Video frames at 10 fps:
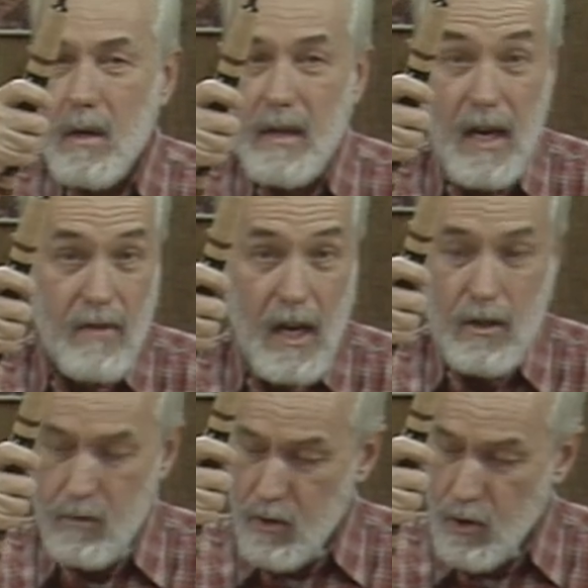Now I've got
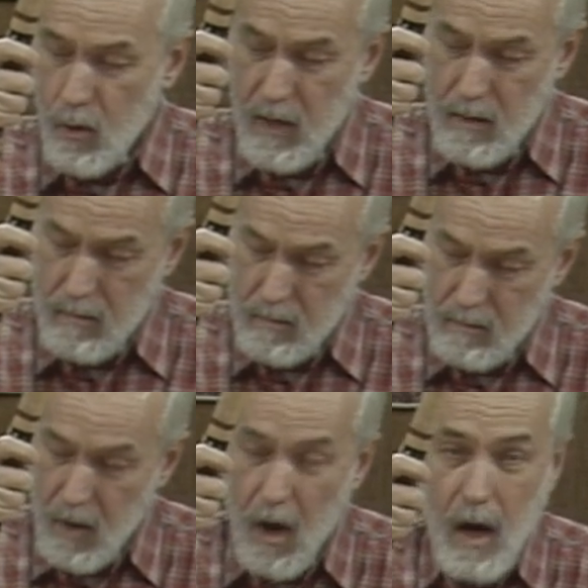short
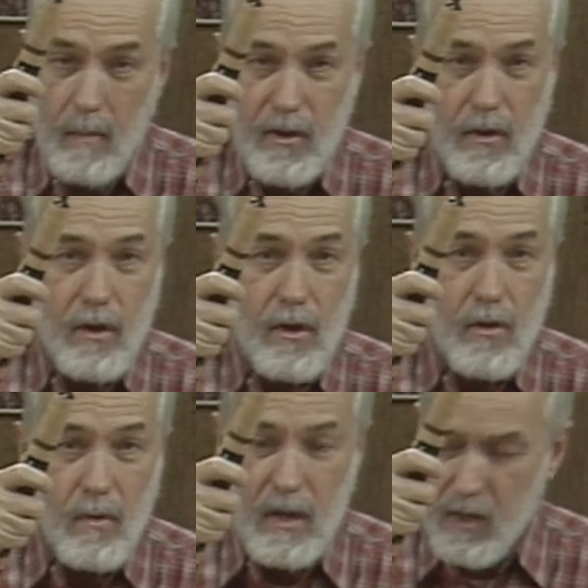arms,
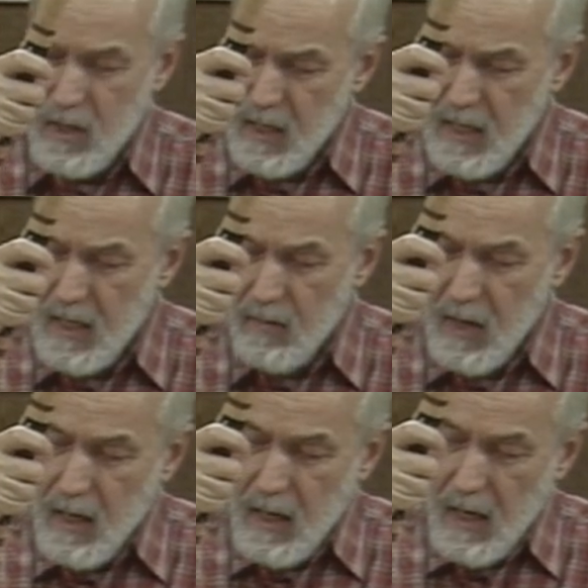32-inch sleeve.
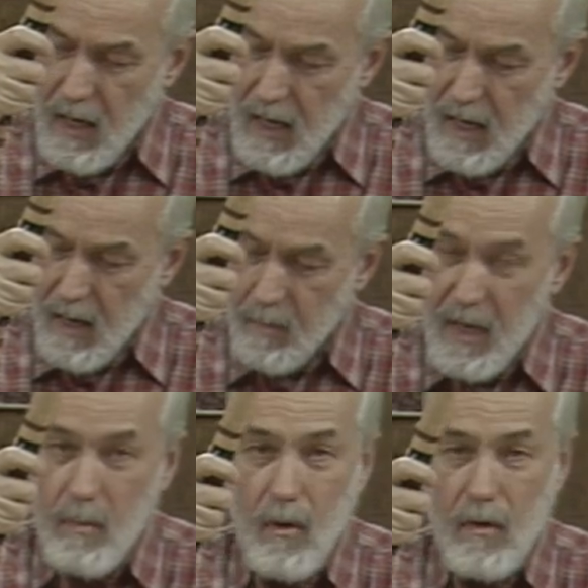
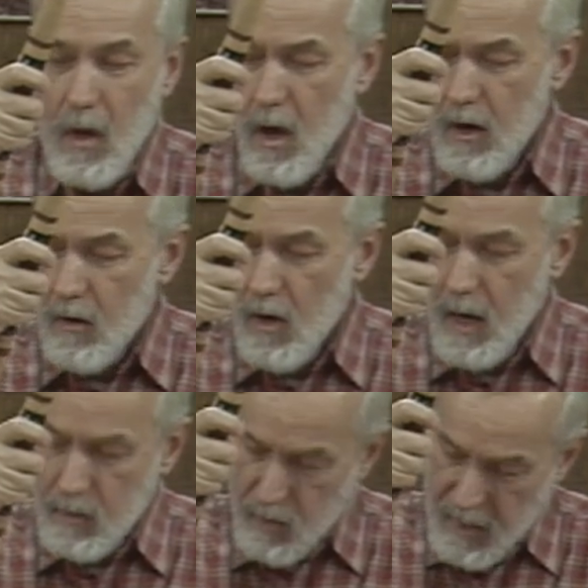People with longer
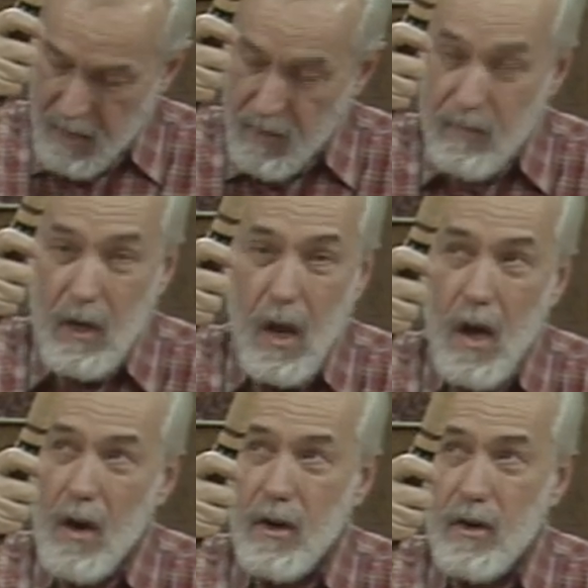arms would have even
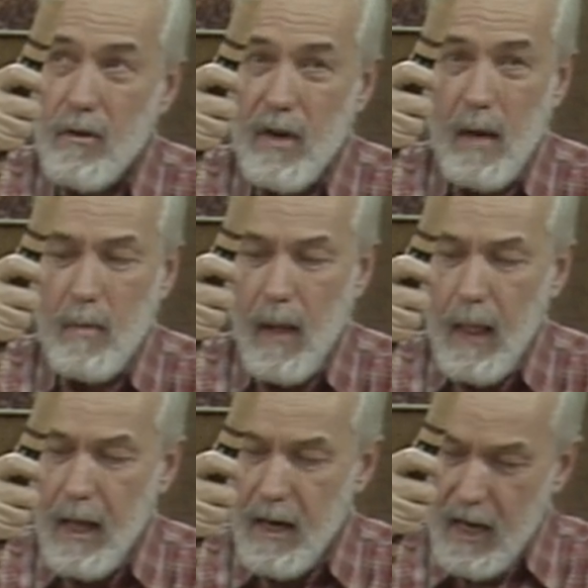longer grip.
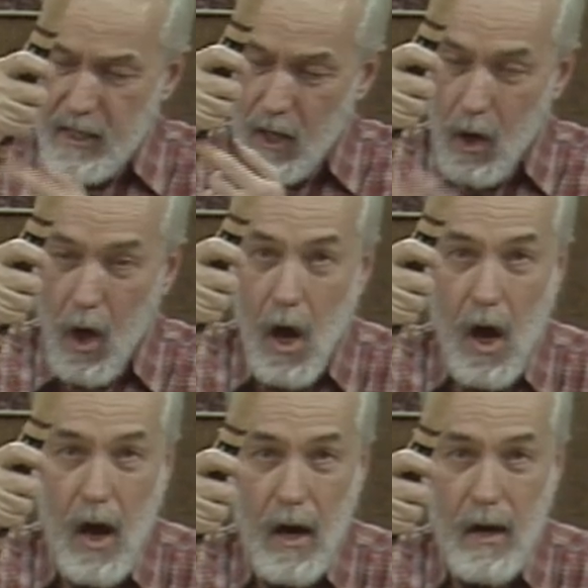And that's a
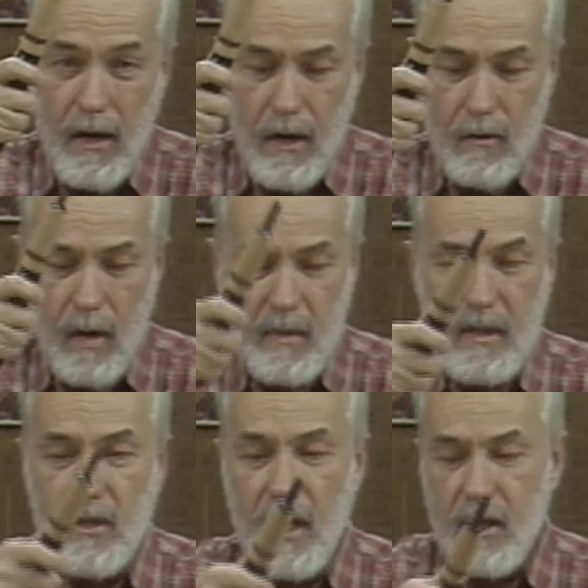long,
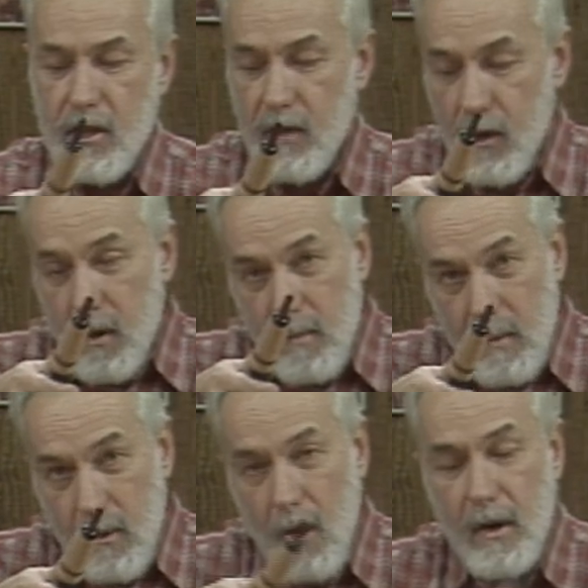uninterrupted section that could be
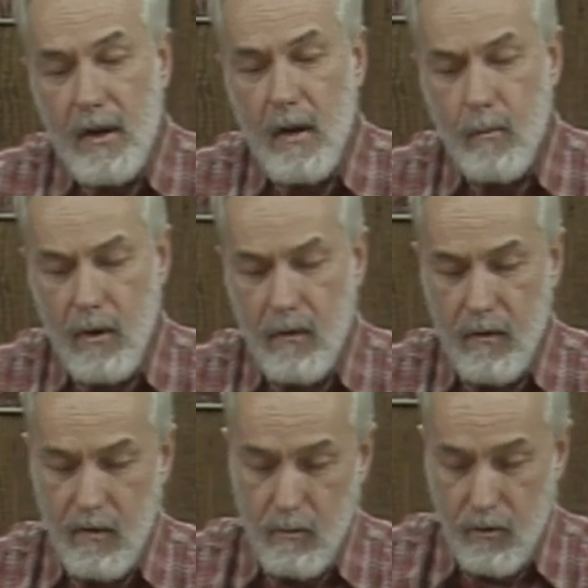broken up
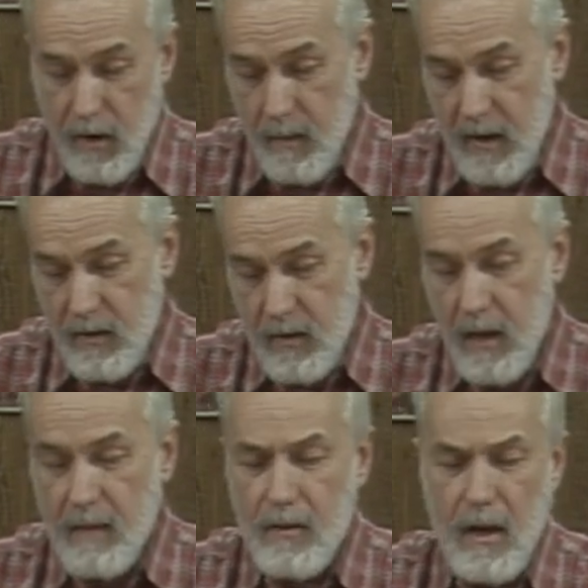with some trim, as
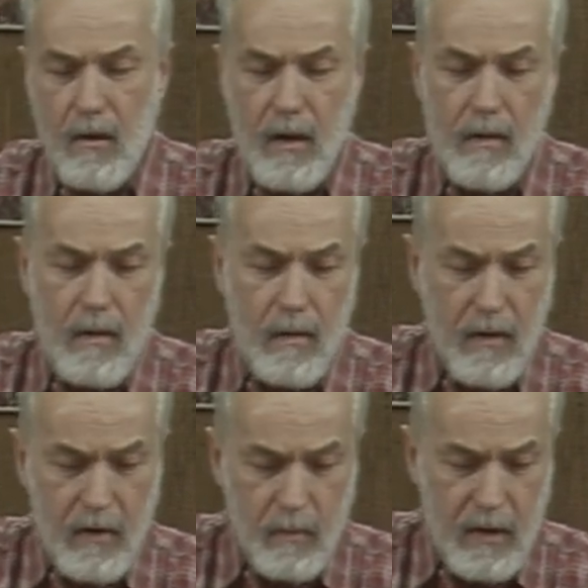I've done on
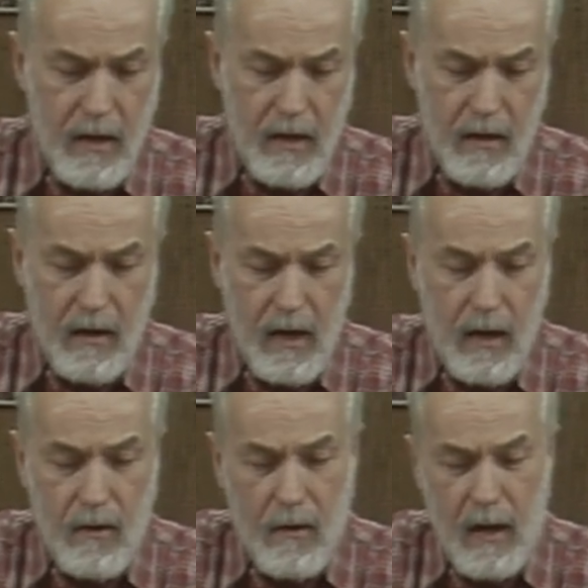this particular
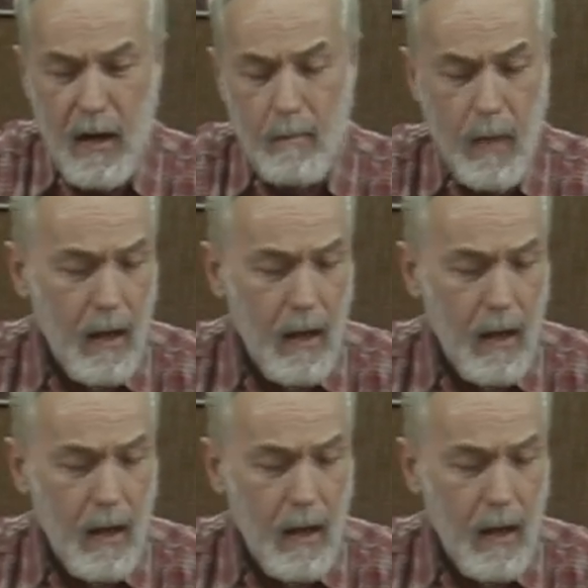handle there.